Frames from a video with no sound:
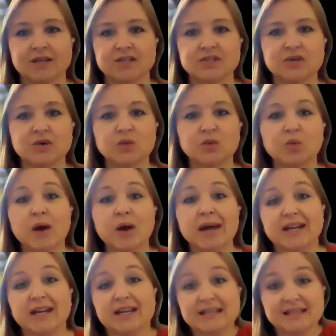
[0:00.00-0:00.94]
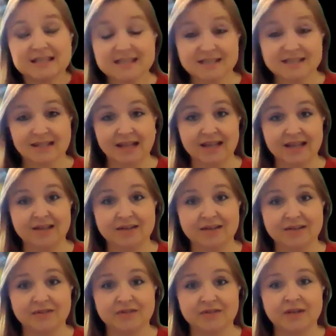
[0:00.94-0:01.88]
So what is
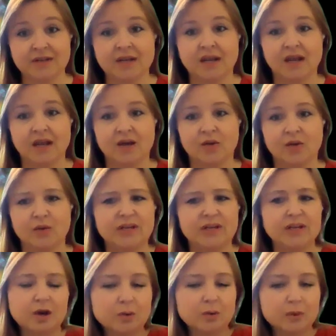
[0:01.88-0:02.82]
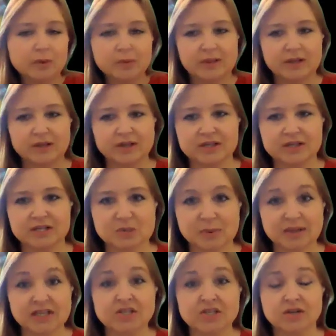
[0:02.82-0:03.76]
life? We know when we look at this
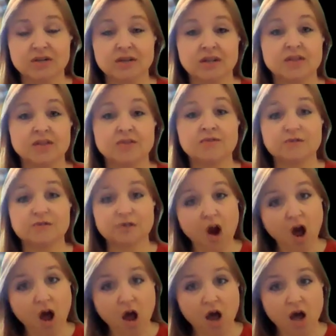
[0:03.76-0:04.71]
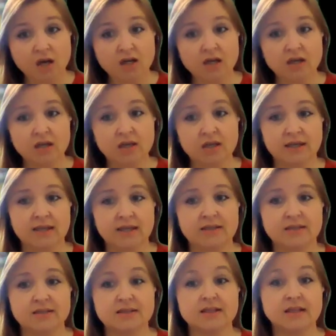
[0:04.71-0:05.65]
picture that the frog
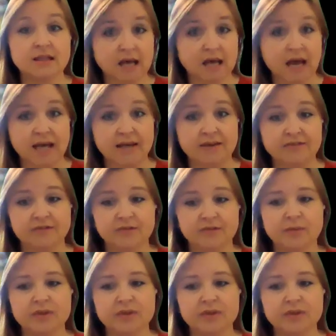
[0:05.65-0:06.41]
is alive,